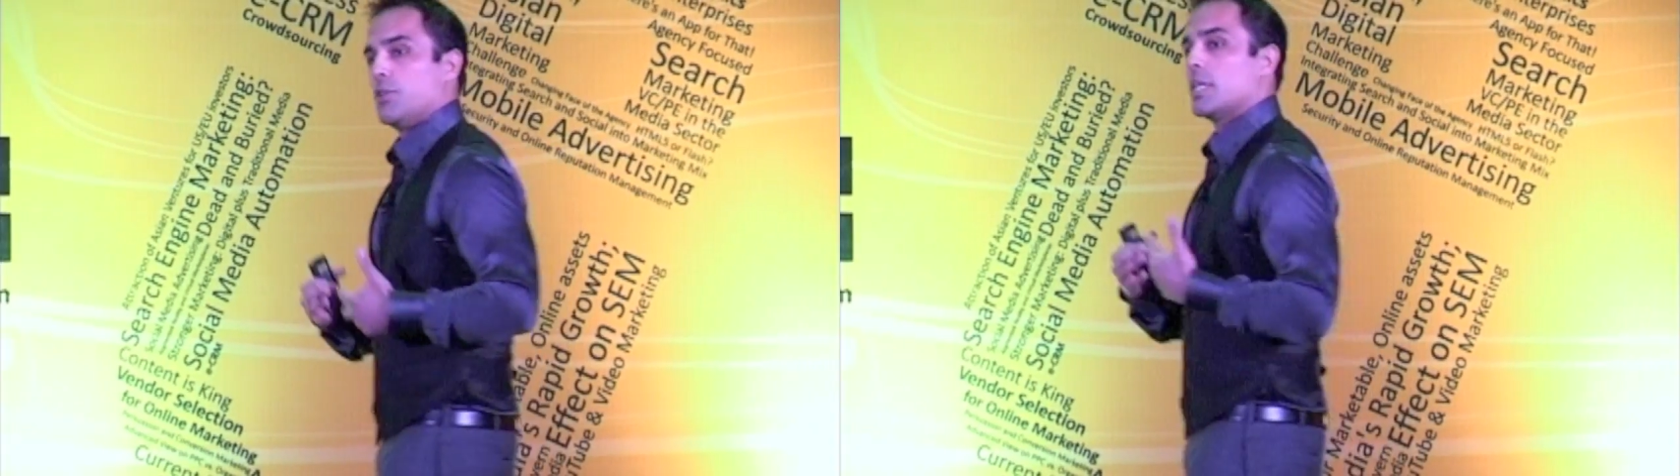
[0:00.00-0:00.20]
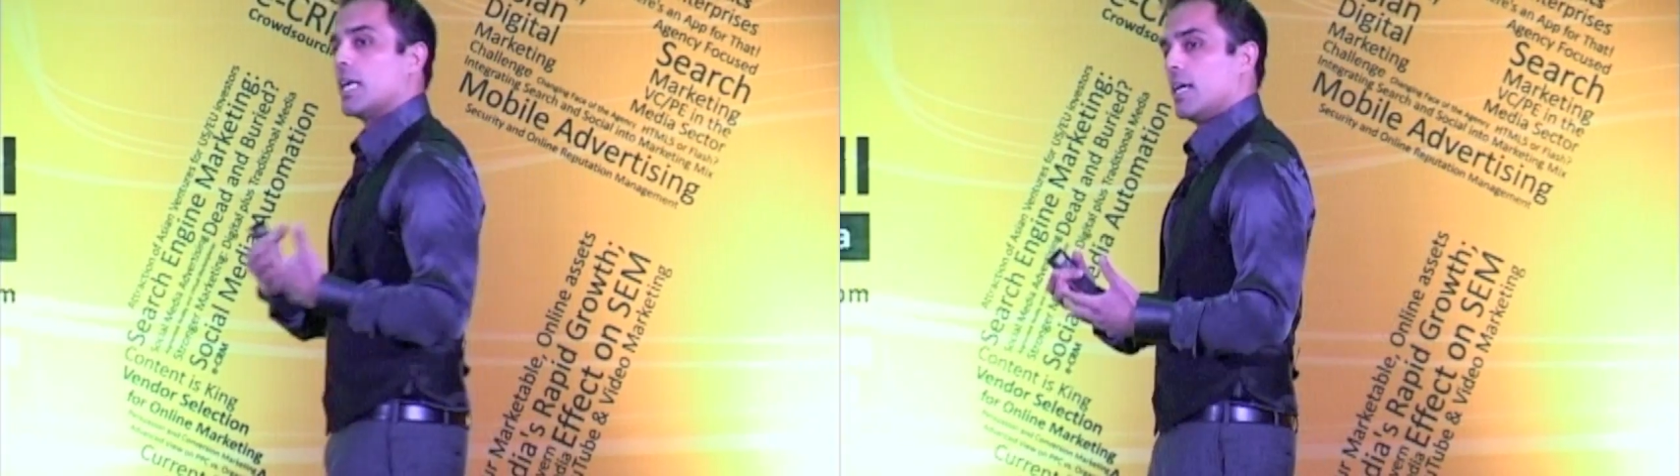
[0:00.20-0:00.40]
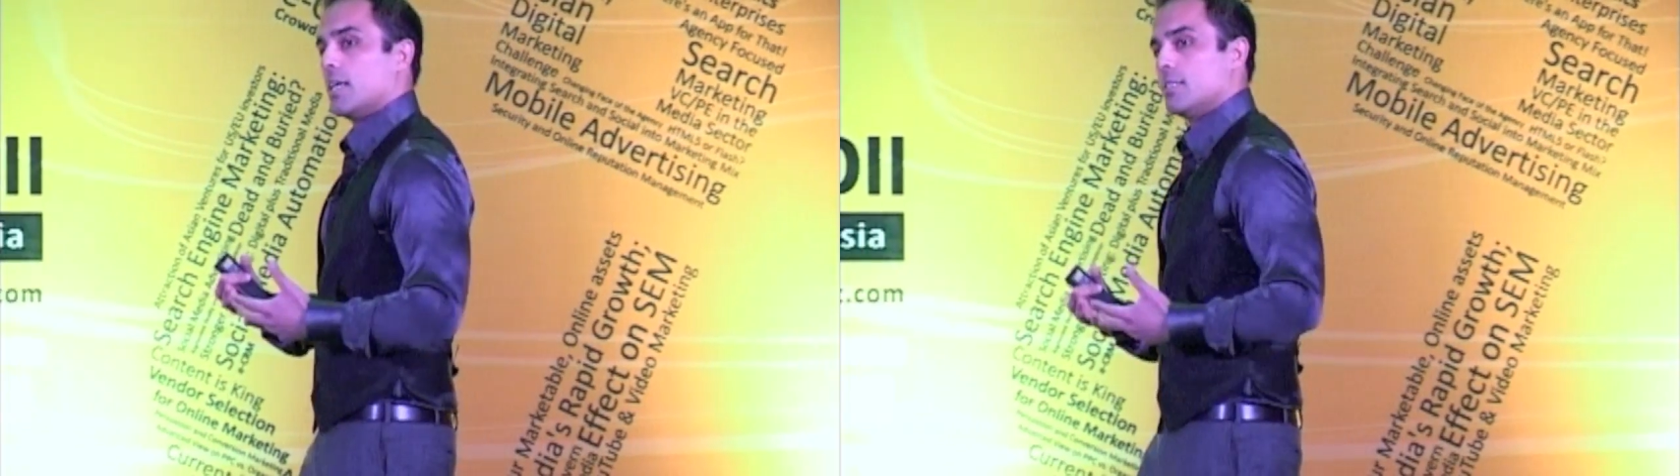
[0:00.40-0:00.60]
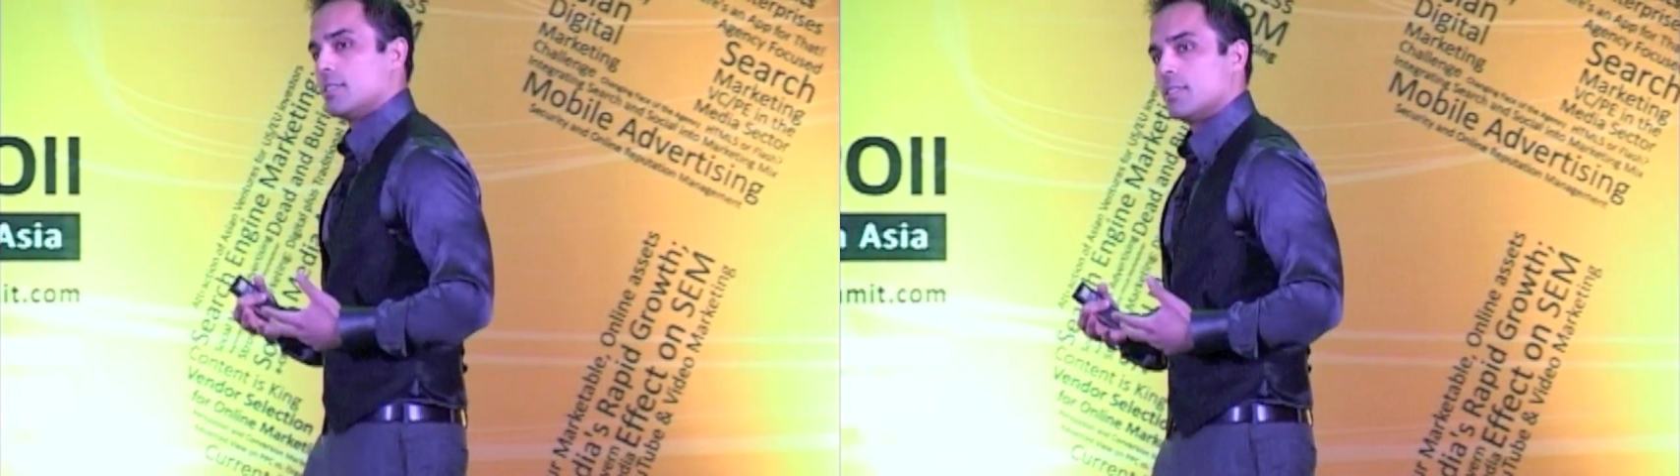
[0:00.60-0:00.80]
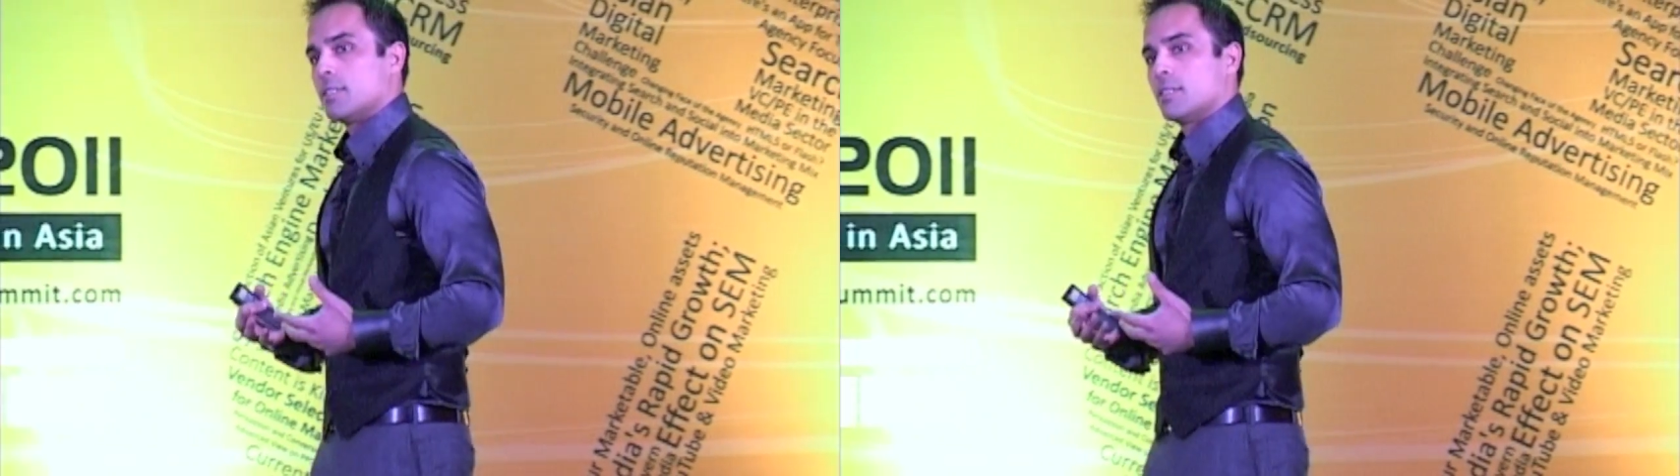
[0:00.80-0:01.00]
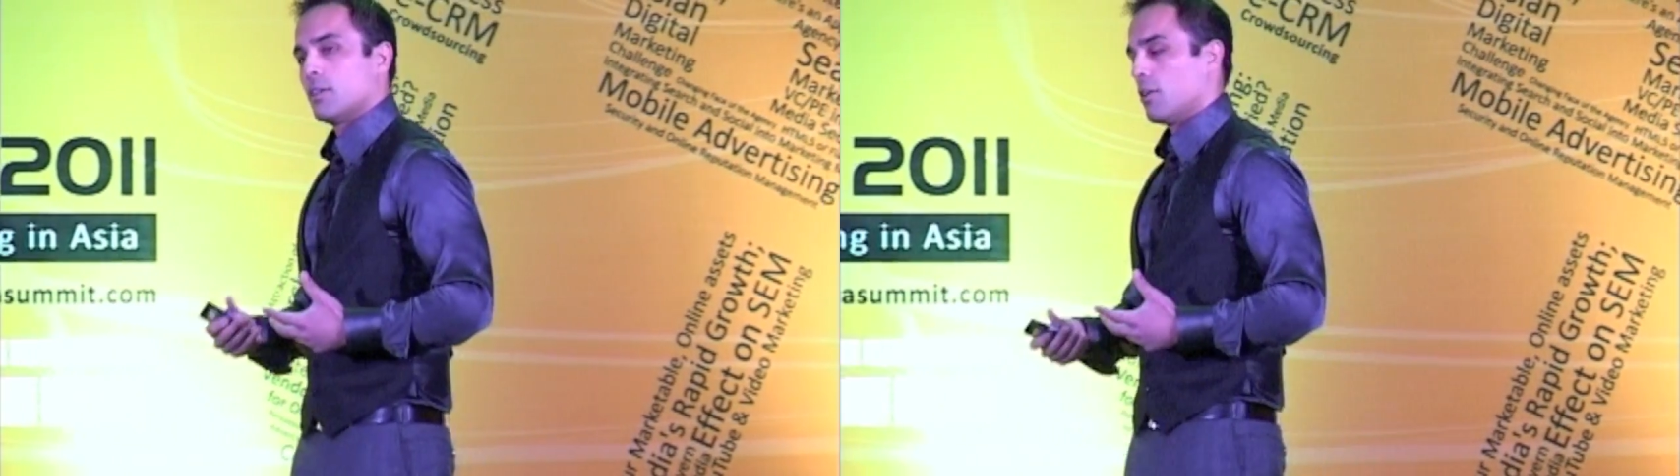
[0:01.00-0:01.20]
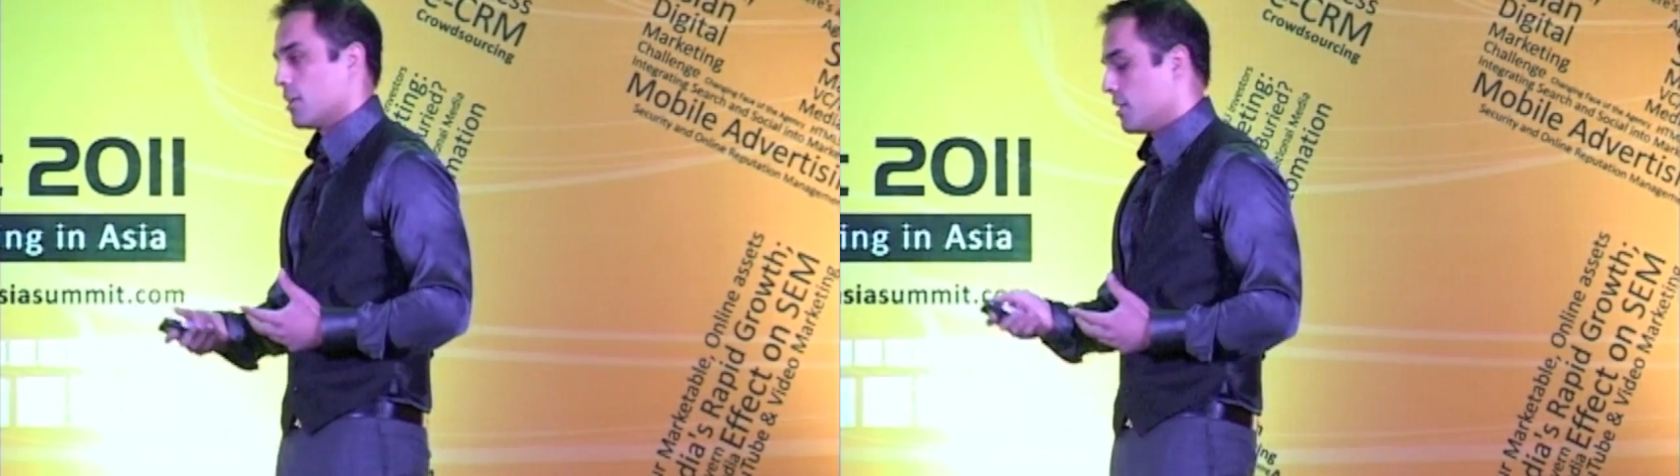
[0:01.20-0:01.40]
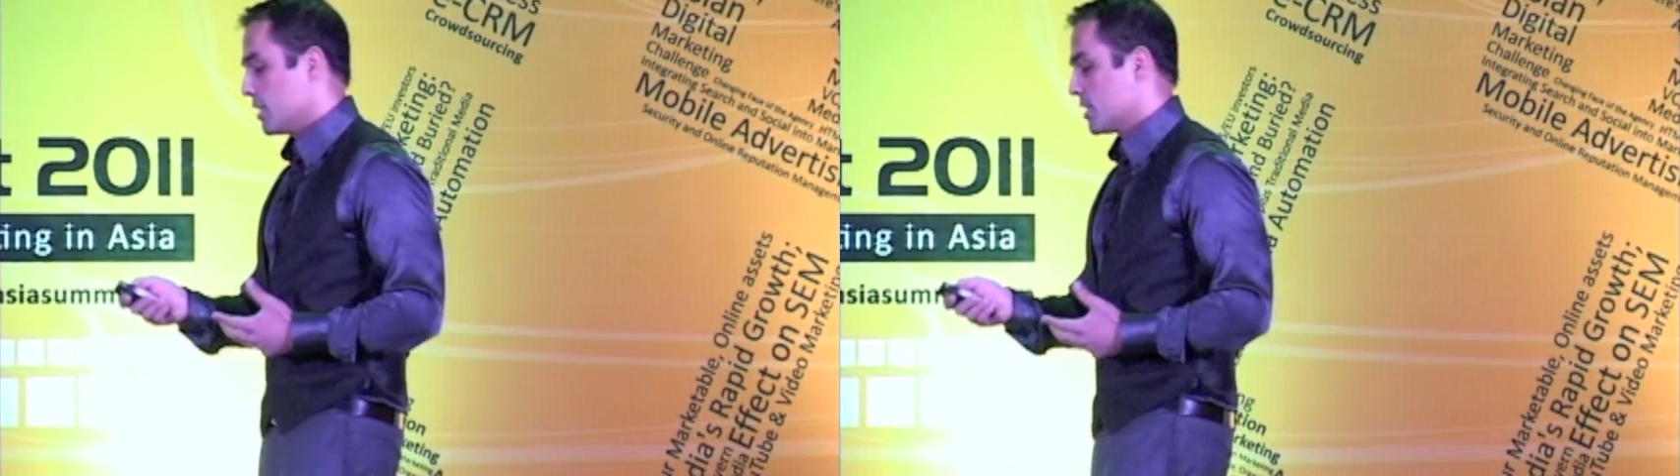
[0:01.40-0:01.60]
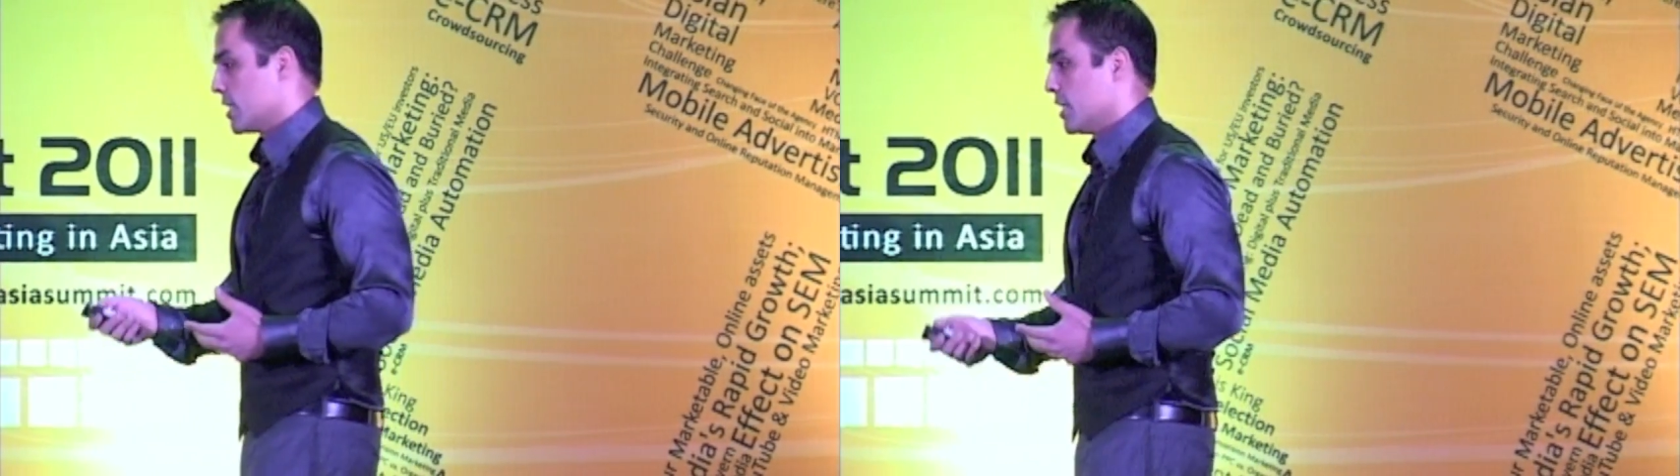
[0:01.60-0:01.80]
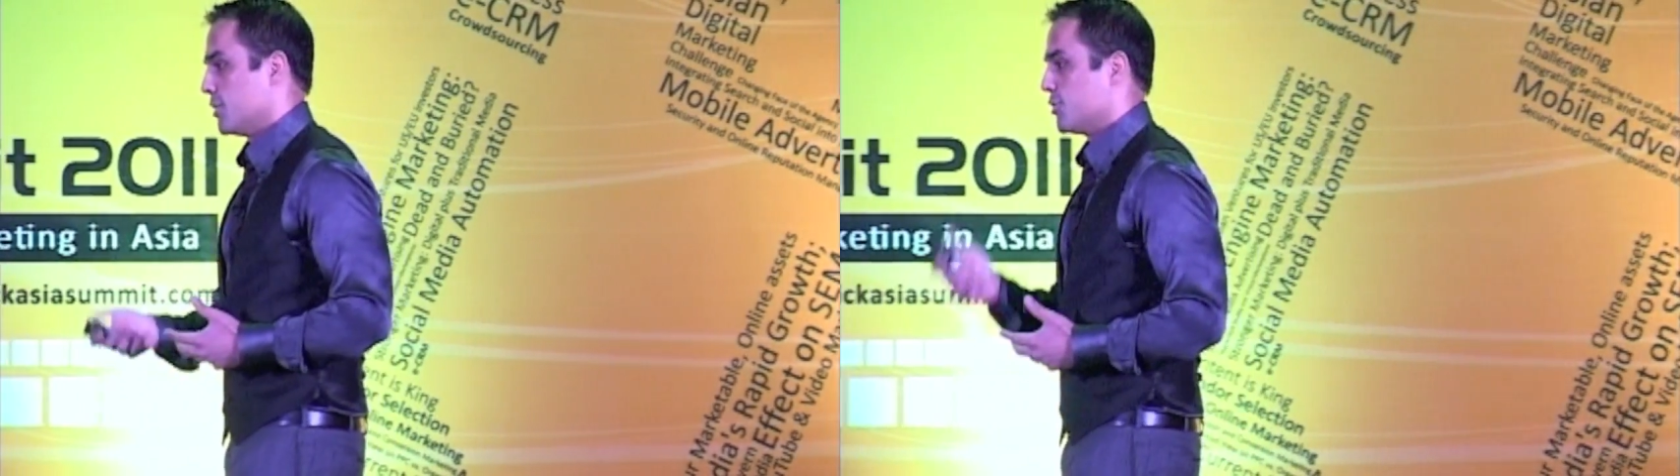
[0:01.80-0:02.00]
you guys are this
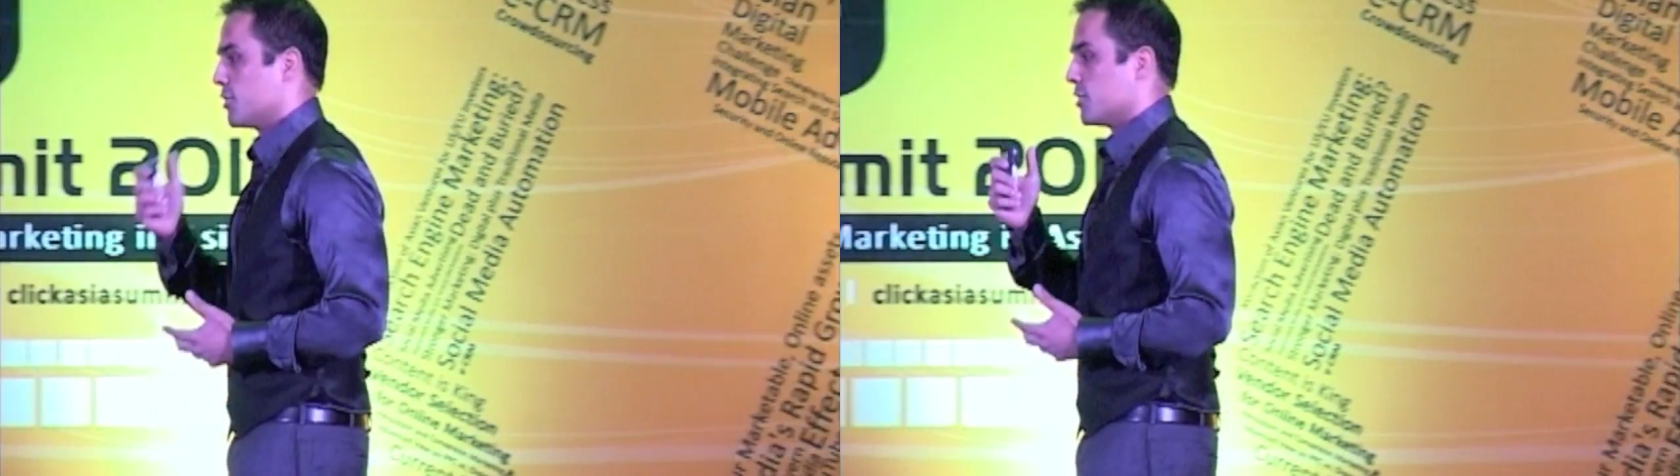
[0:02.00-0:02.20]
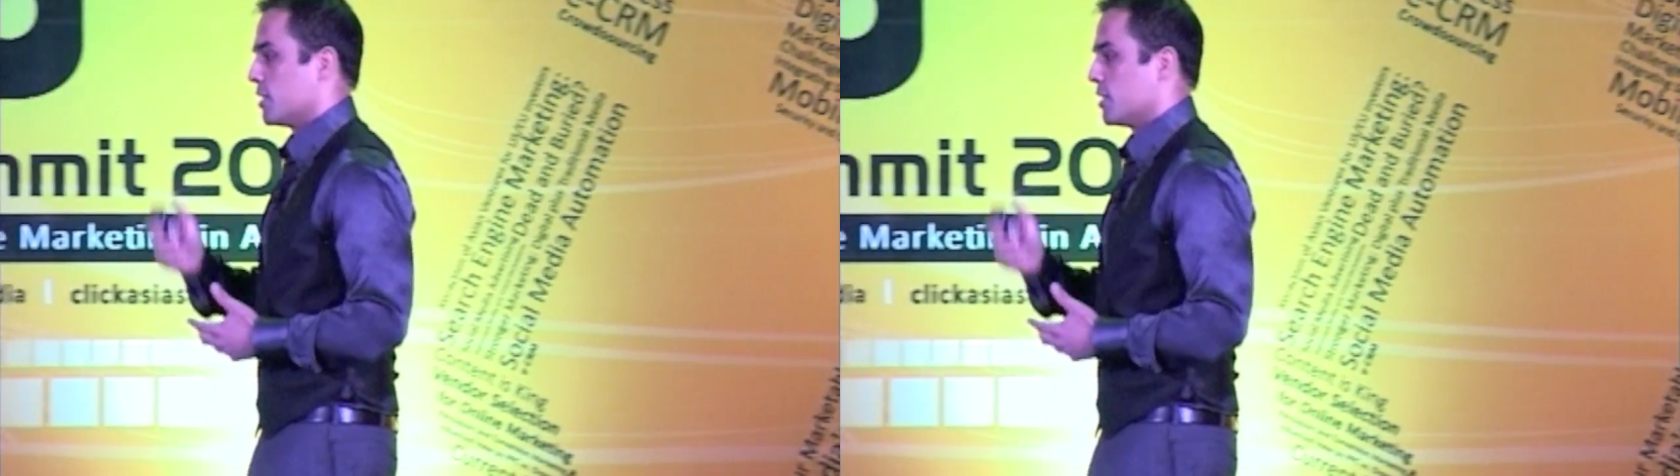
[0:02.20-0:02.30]
age,